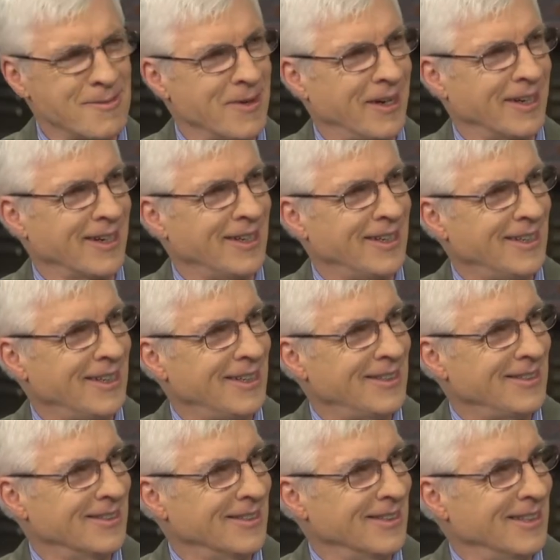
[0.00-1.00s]
Like, I
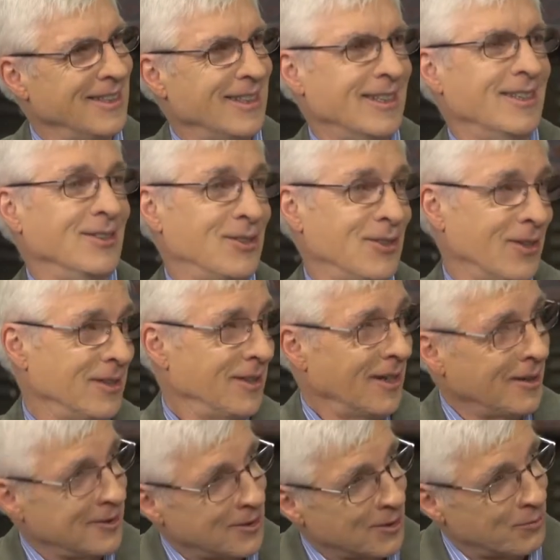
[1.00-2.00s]
don't, so
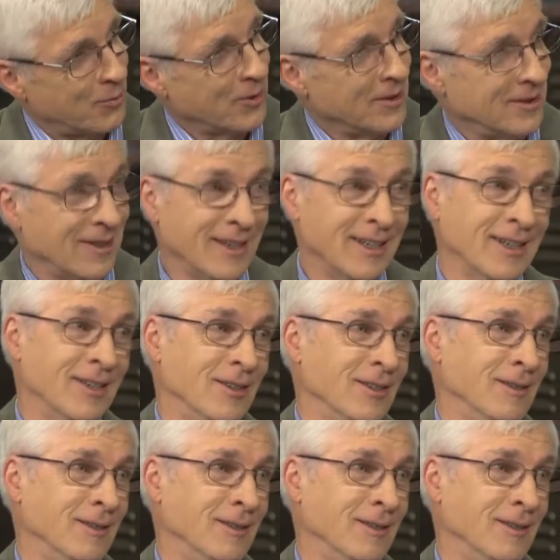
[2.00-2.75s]
I just put it down.